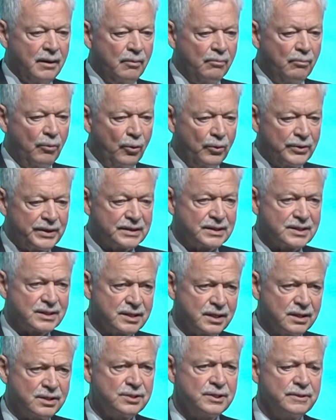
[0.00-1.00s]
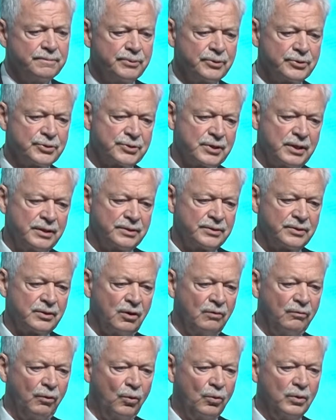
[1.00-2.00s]
More than 60%
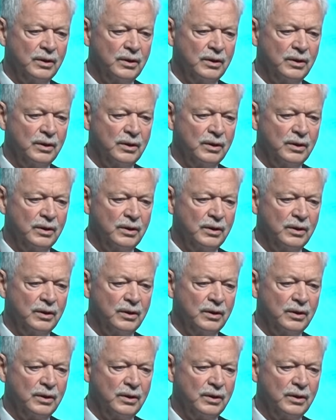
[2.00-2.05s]
of all